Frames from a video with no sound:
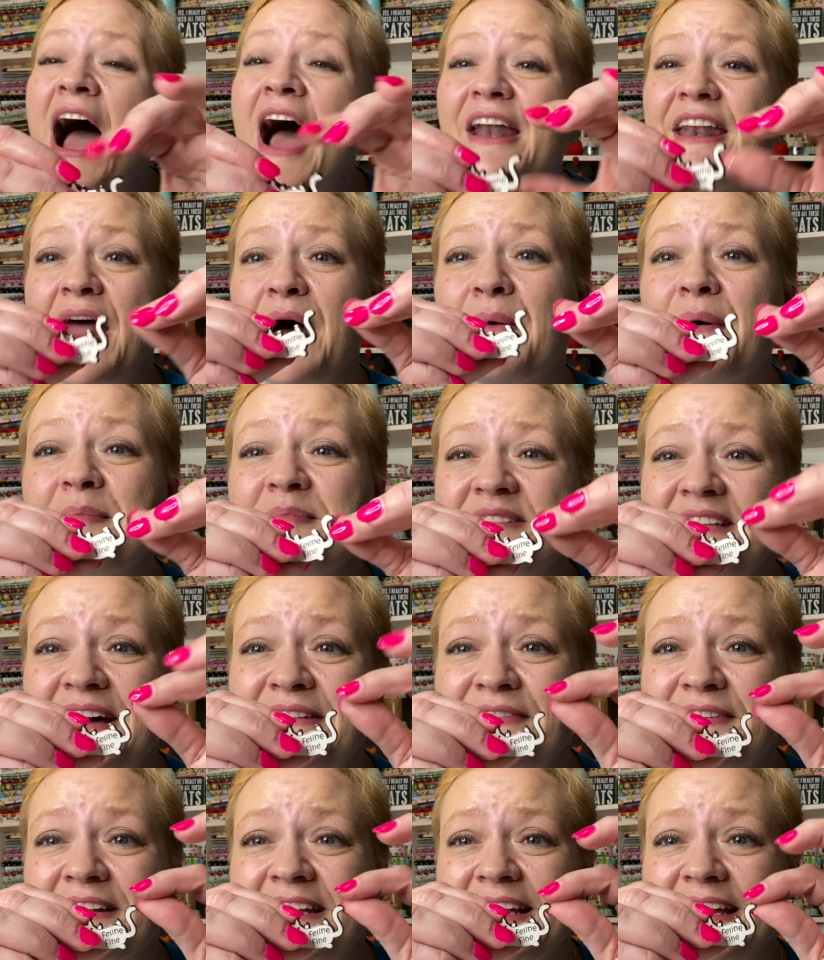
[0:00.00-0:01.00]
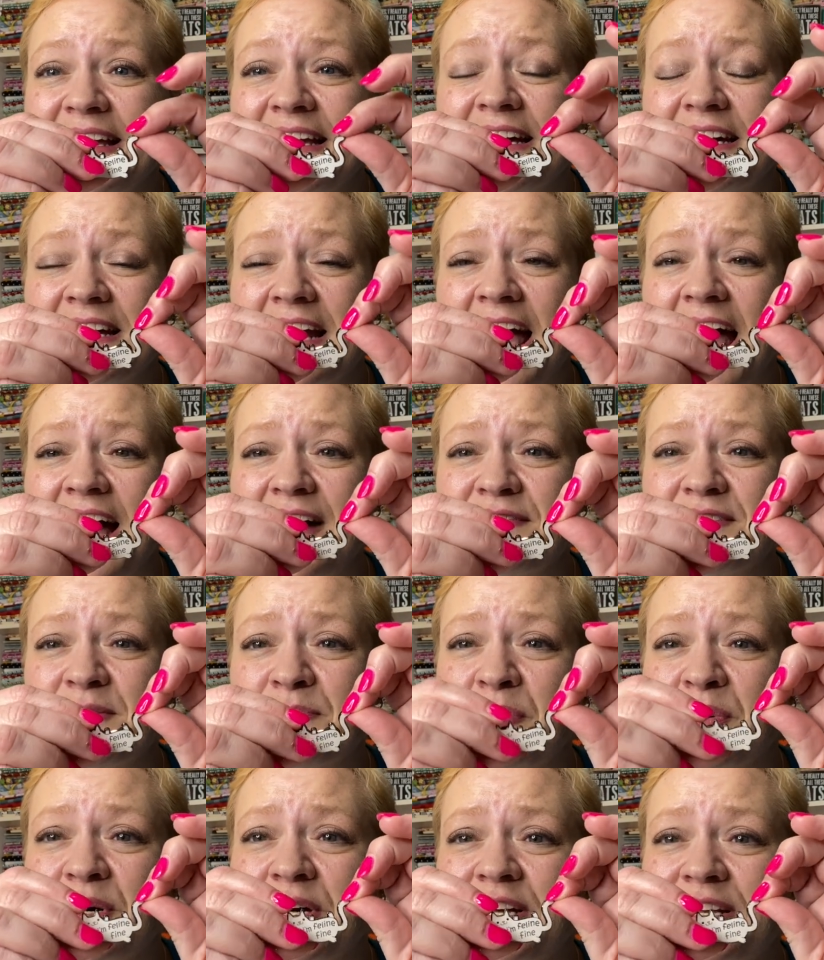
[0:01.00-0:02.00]
Now I'm definitely gonna have to
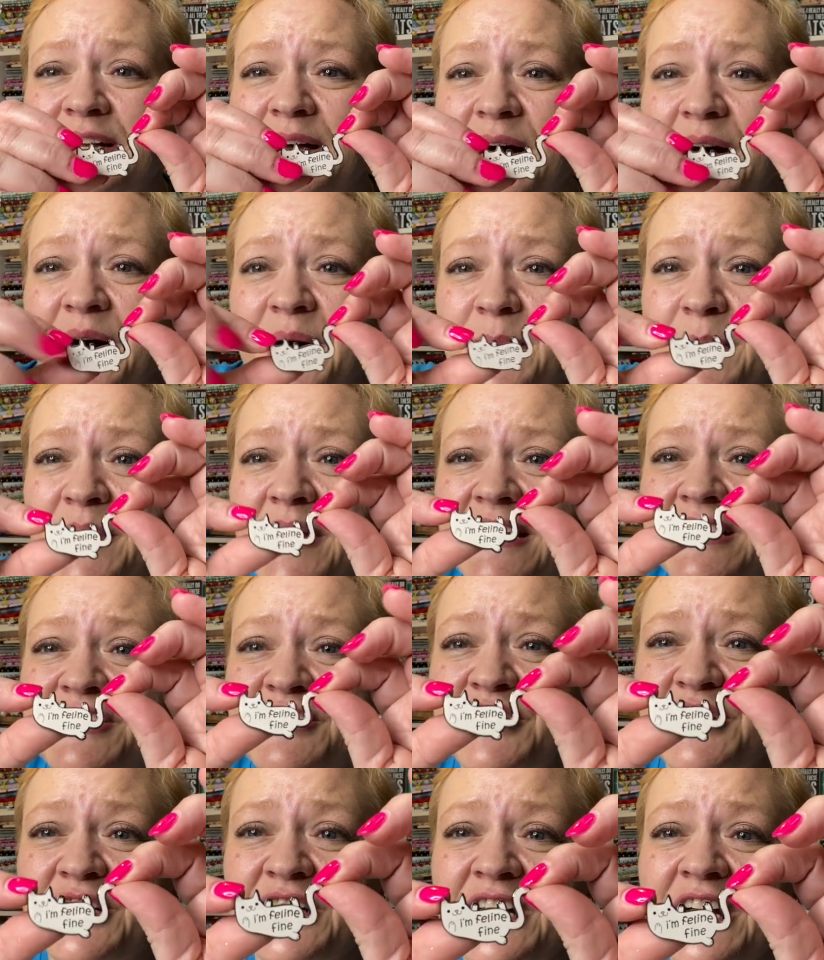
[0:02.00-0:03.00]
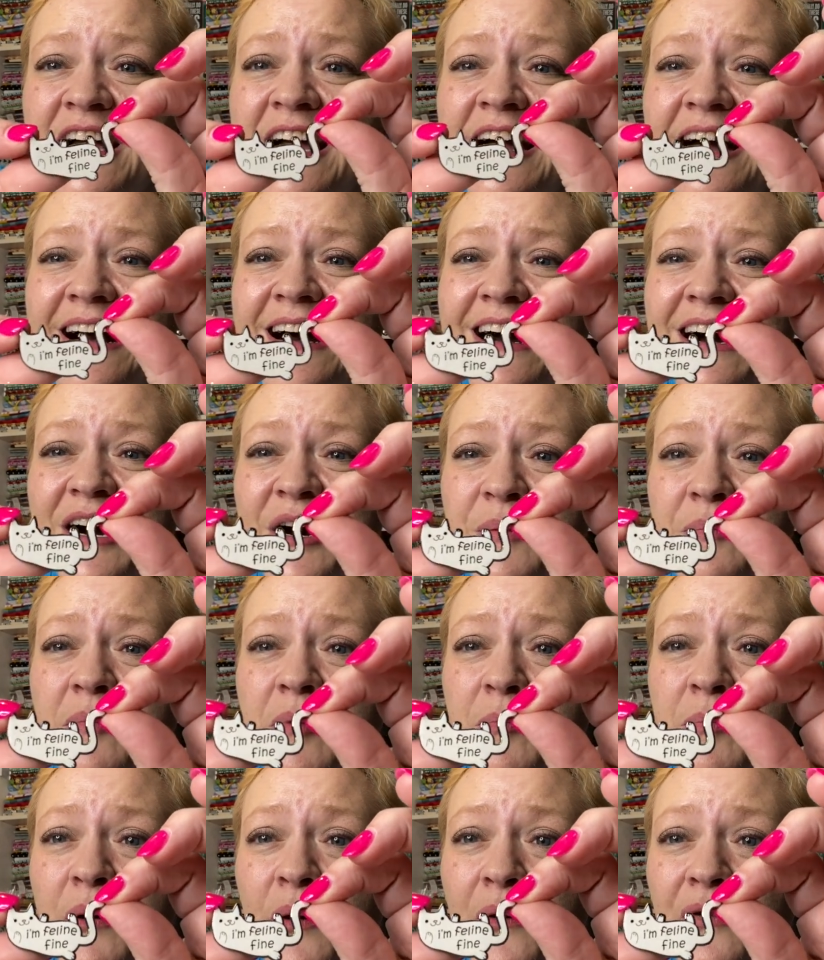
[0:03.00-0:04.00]
put a picture
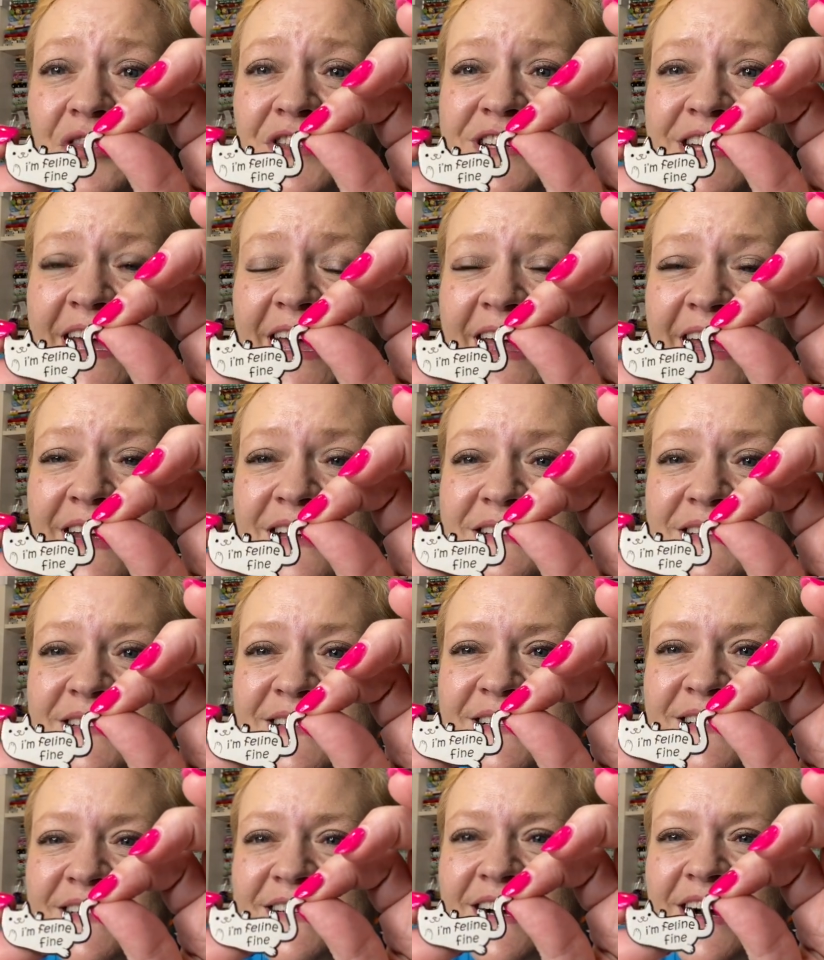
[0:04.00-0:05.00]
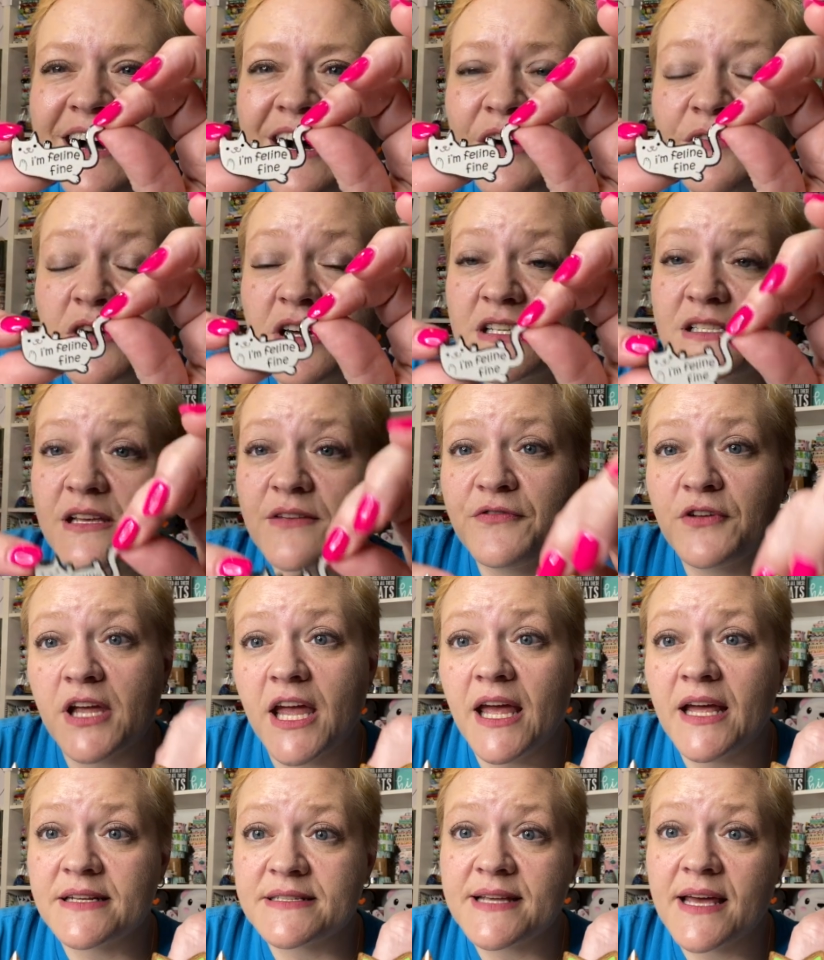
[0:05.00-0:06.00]
both days of, because if you
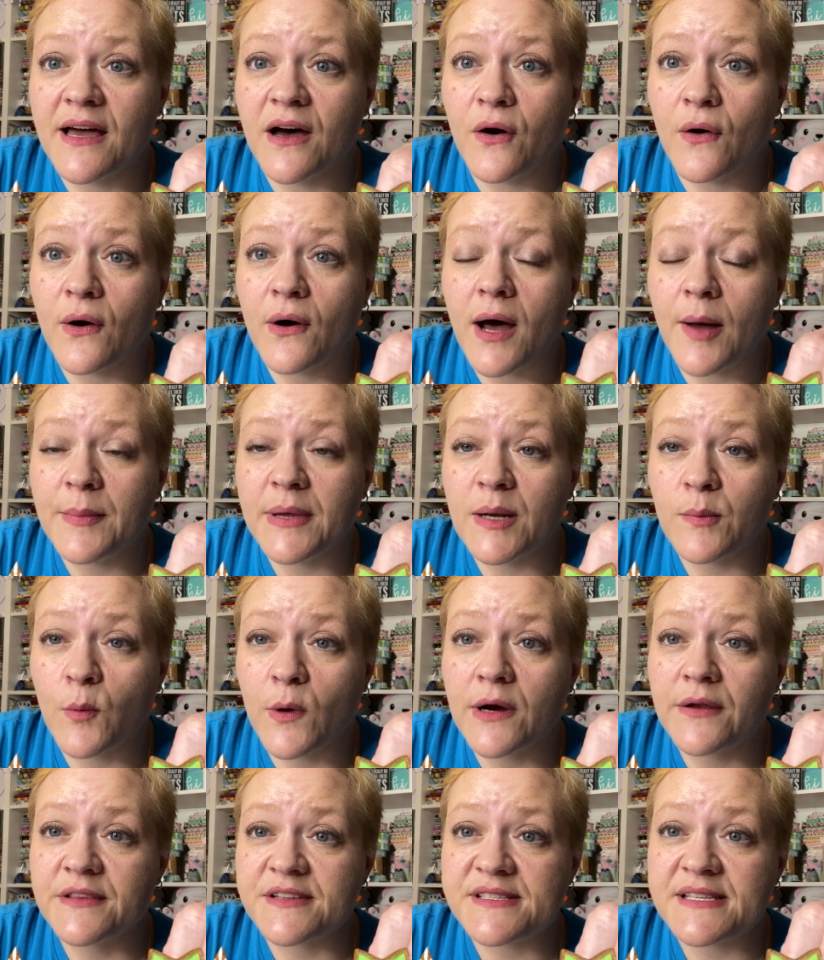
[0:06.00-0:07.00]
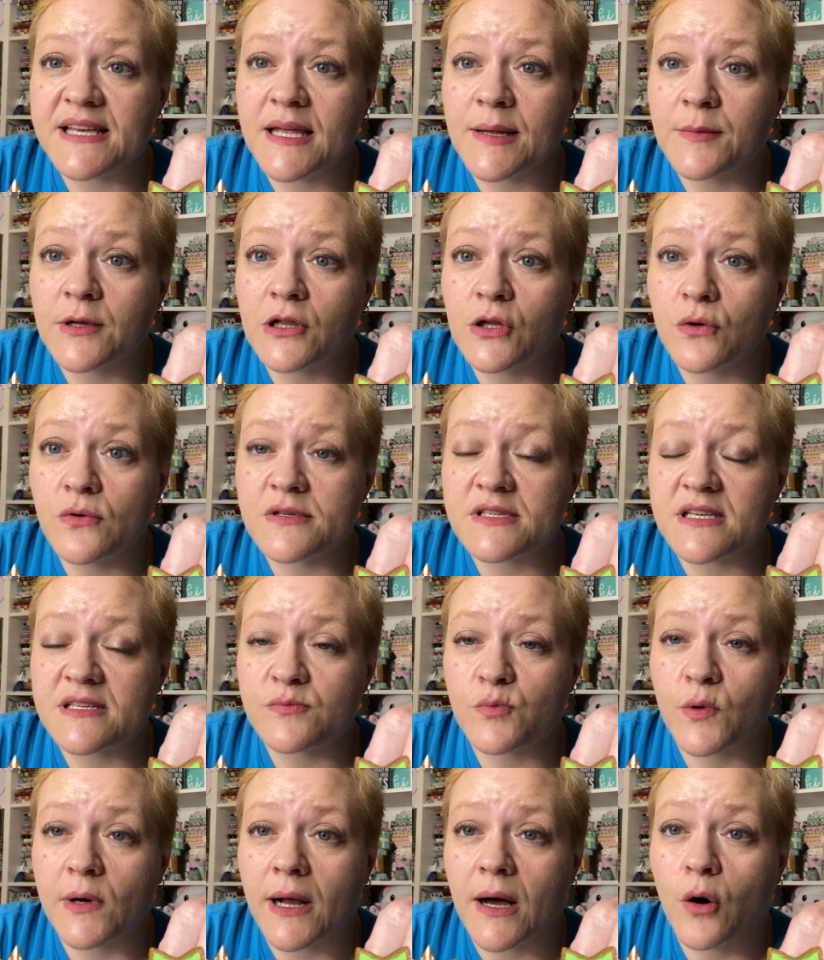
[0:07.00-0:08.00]
can't tell, I mean, I'm wearing the same clothes as
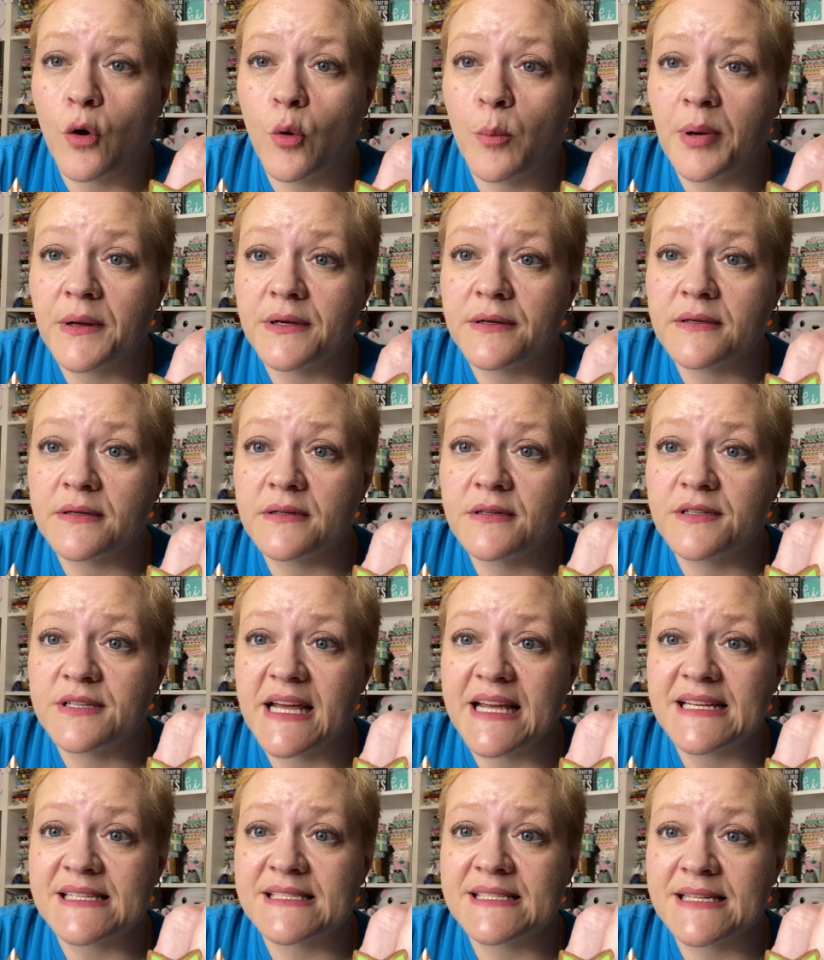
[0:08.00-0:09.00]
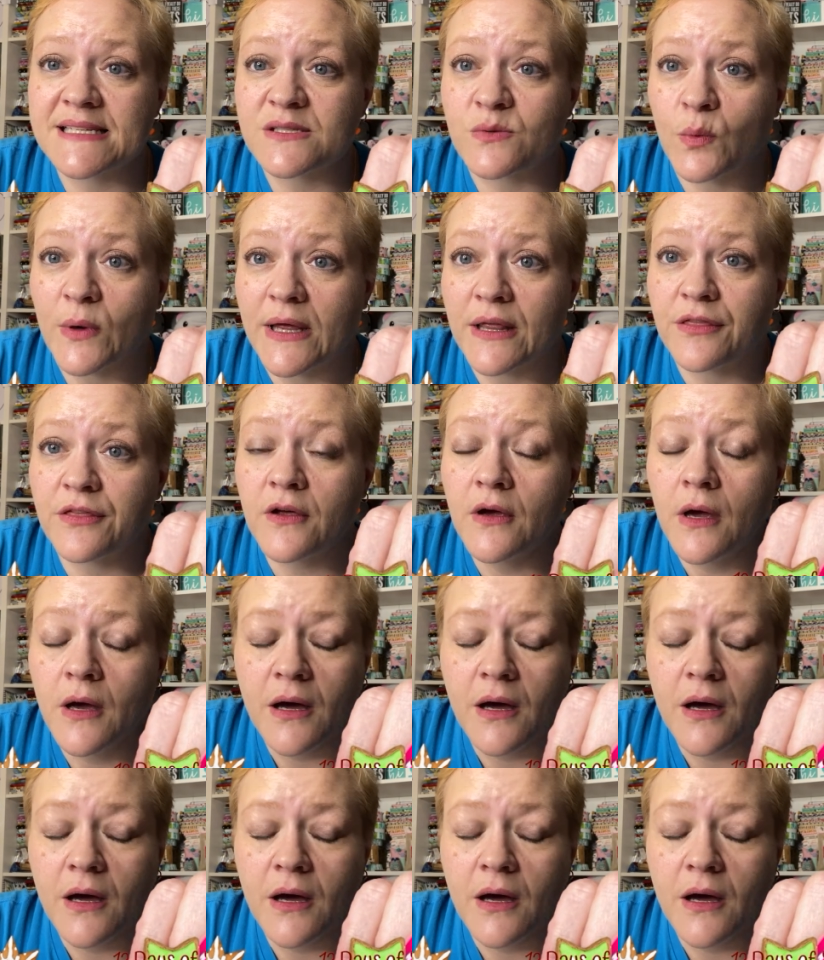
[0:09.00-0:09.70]
what I opened day 6 with.